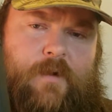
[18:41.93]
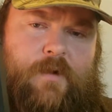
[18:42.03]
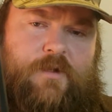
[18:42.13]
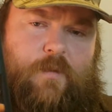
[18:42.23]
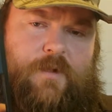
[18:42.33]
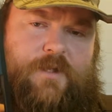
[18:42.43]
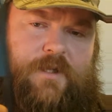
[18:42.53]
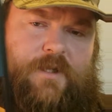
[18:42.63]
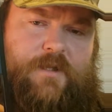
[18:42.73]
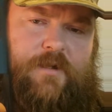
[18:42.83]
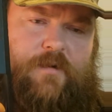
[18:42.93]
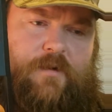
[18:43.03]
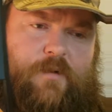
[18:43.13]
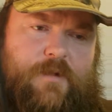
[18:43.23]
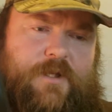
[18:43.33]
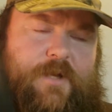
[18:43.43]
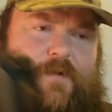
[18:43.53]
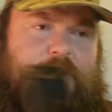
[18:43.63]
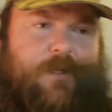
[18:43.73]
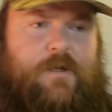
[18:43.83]
So once this gets turned into a
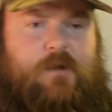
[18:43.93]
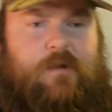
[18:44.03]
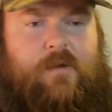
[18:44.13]
17,